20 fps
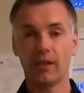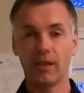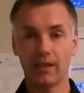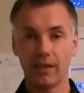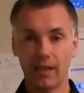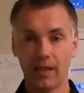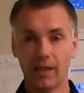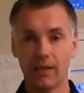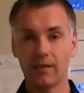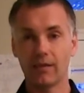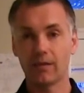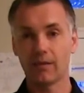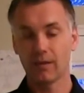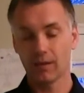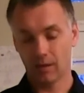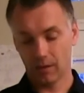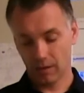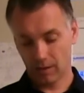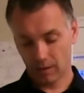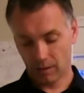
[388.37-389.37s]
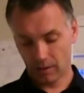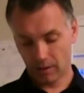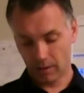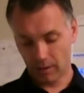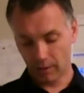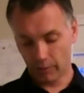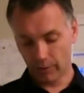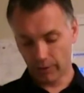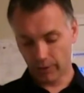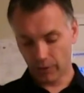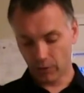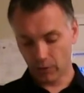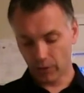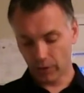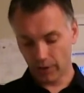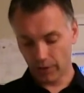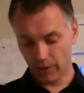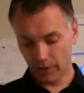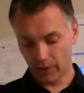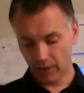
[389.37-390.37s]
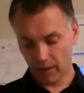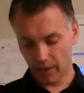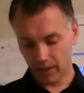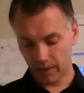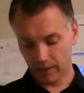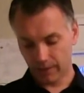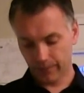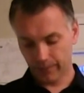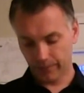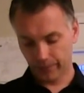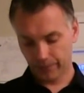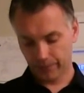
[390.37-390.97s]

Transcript: and then restore the state.